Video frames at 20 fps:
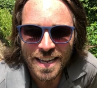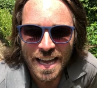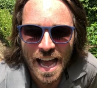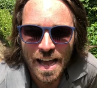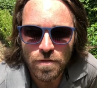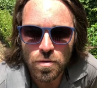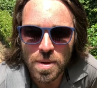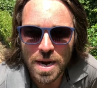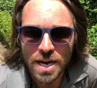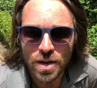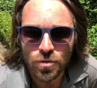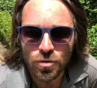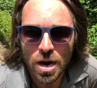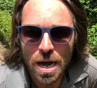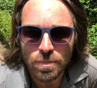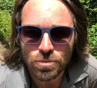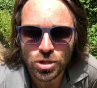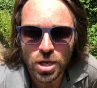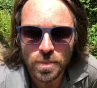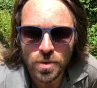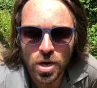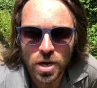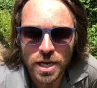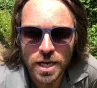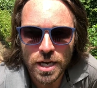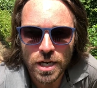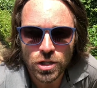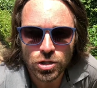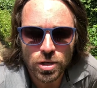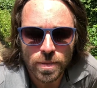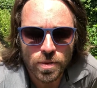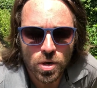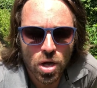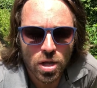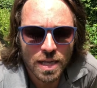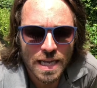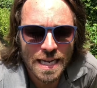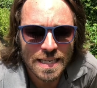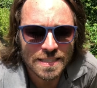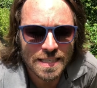Hey everybody, Rob Treppenall here,
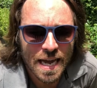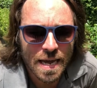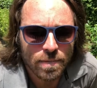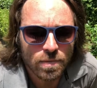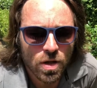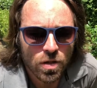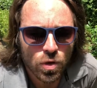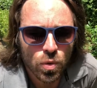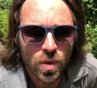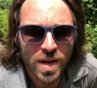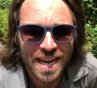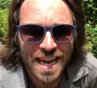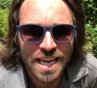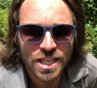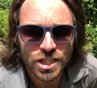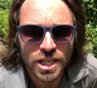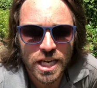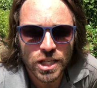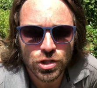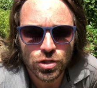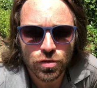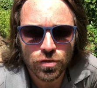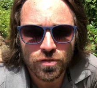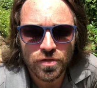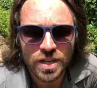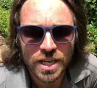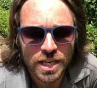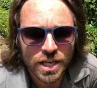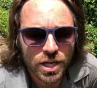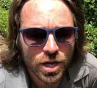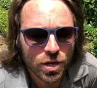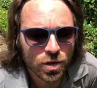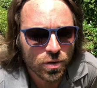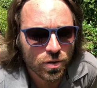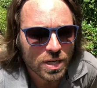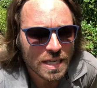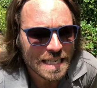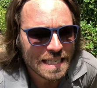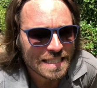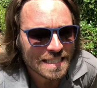Treppenall Landscape. Another quick educational video.
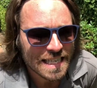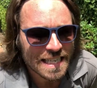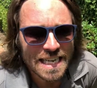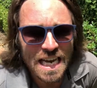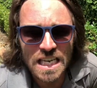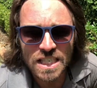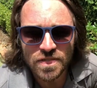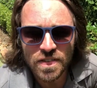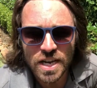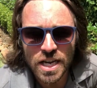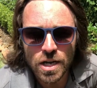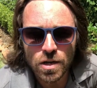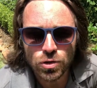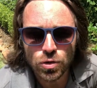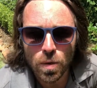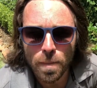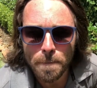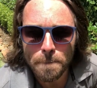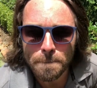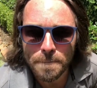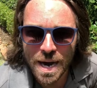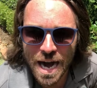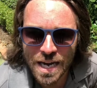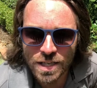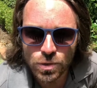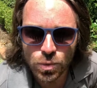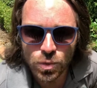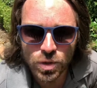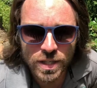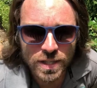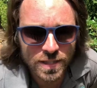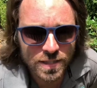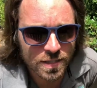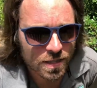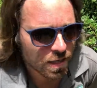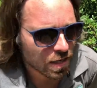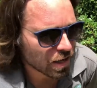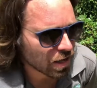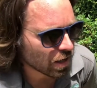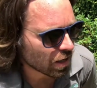Today's video is on boxwoods.
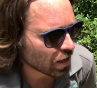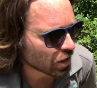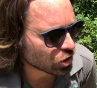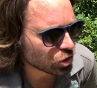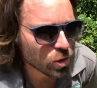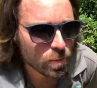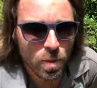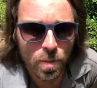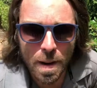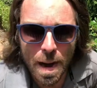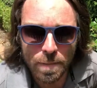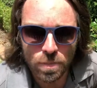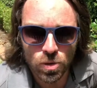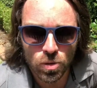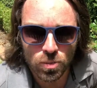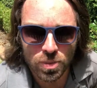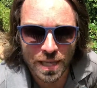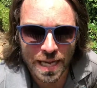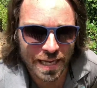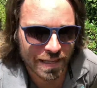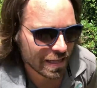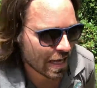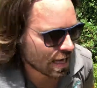Super popular plant